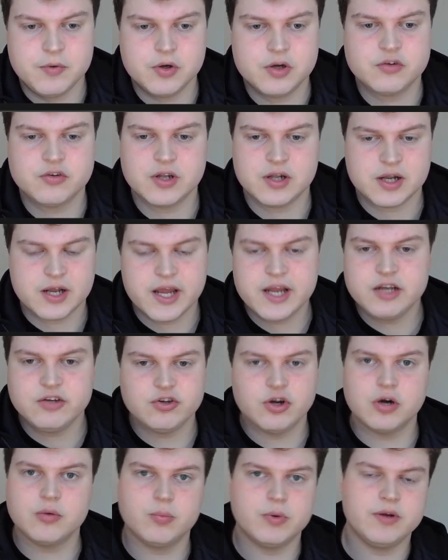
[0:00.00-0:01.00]
You can say, "Hey
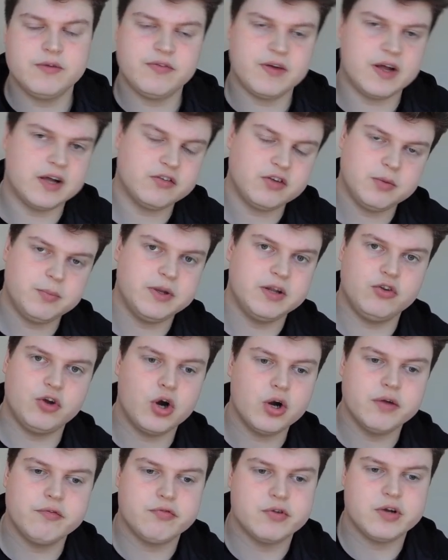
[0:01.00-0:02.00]
John, we've actually been
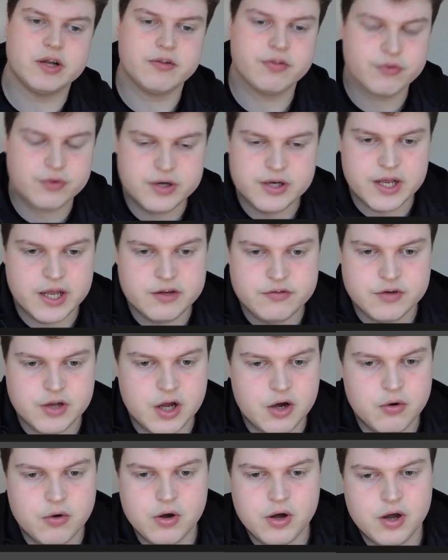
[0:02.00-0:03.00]
talking for like 3 days now.